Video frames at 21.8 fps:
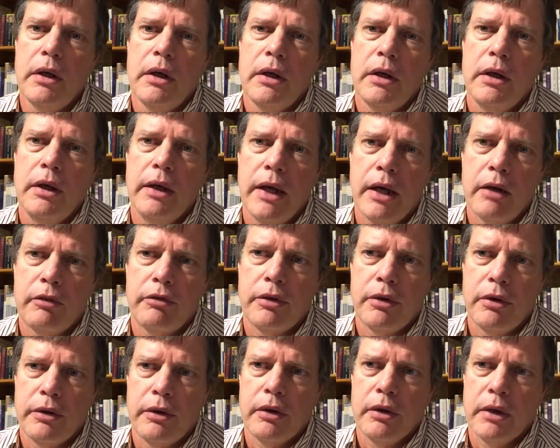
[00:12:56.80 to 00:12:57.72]

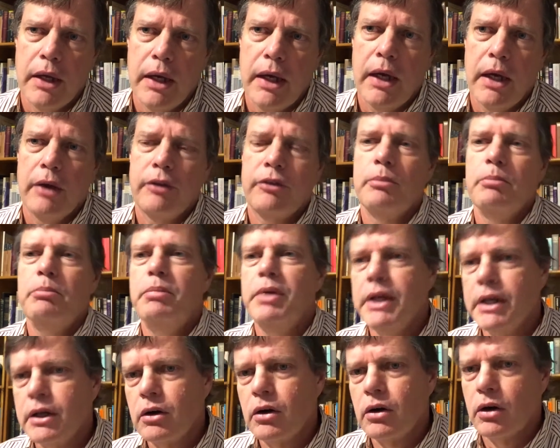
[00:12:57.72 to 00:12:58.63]
nevertheless,
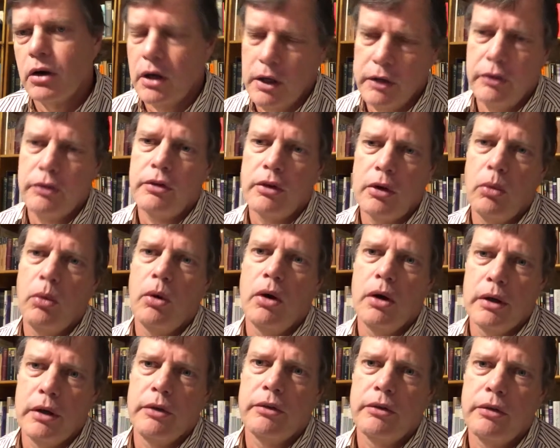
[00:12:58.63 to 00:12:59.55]
because, and so
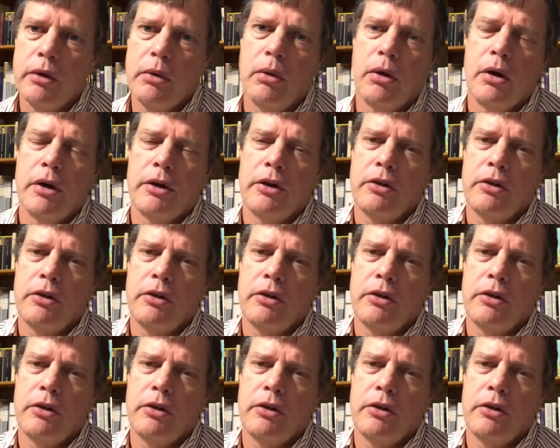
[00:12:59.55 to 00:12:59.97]
on and so on.